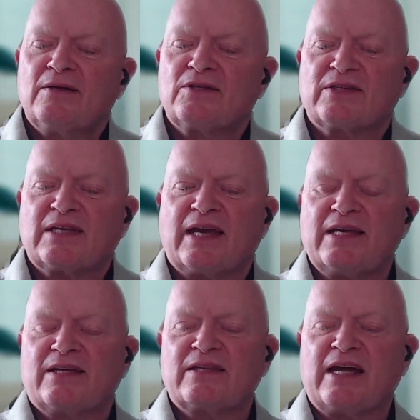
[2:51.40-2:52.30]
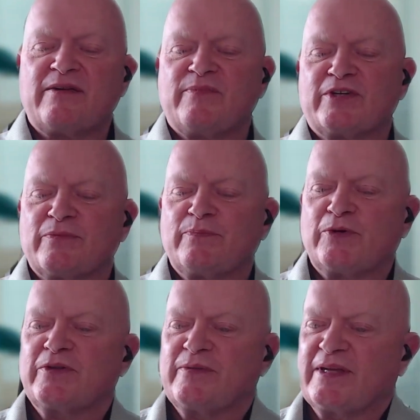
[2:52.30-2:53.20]
to take numbers and
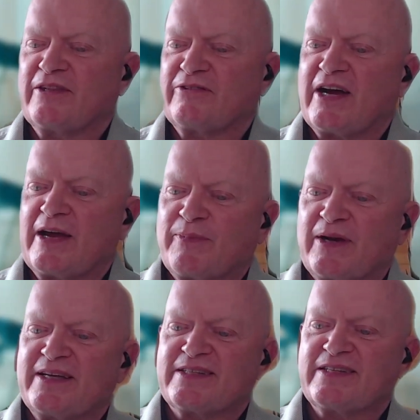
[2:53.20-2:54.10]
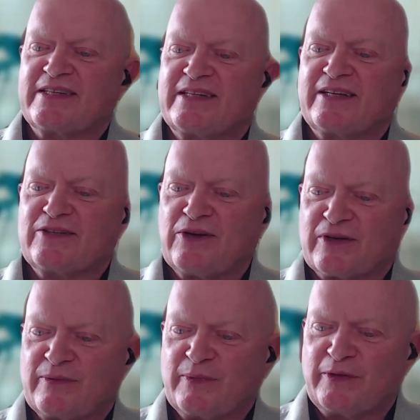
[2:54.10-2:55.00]
put them in the right places in a
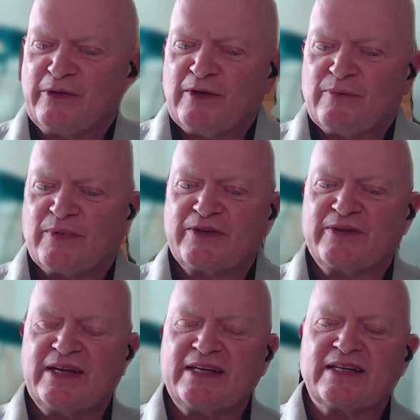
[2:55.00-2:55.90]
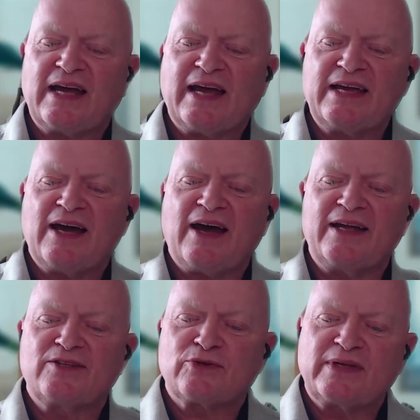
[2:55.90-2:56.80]
document, but you need an
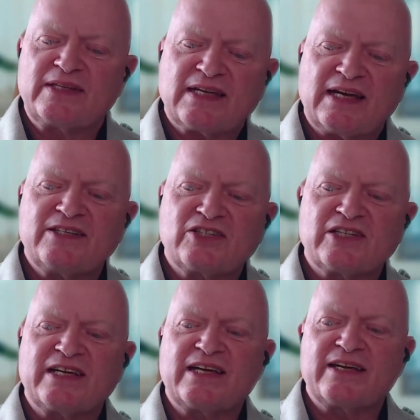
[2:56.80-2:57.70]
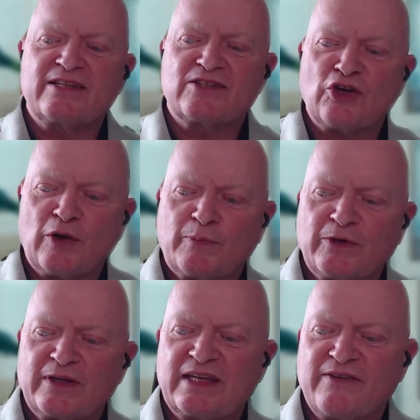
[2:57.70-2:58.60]
AI to intelligently
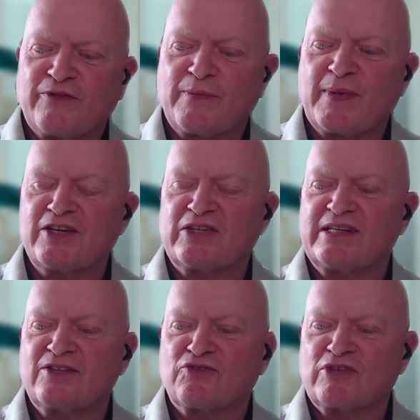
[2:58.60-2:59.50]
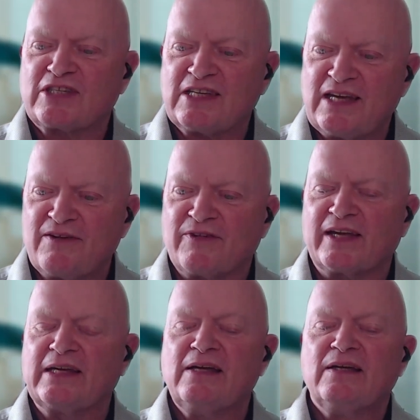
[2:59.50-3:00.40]
interpret the information it's
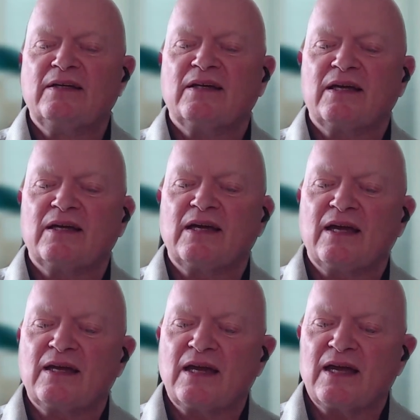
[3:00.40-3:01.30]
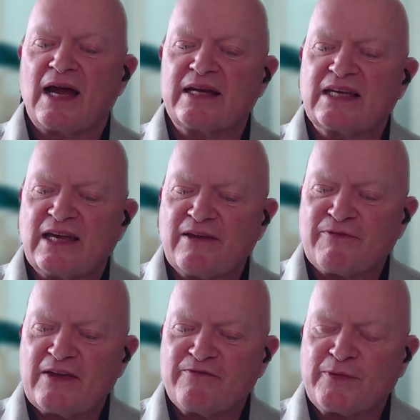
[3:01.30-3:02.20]
receiving and give
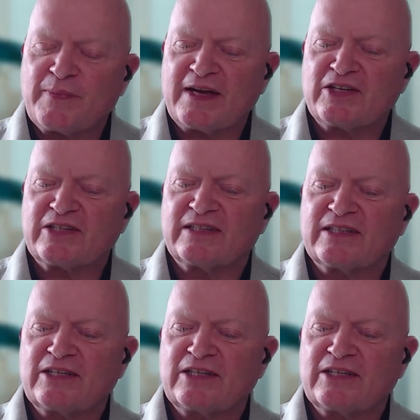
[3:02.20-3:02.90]
information that the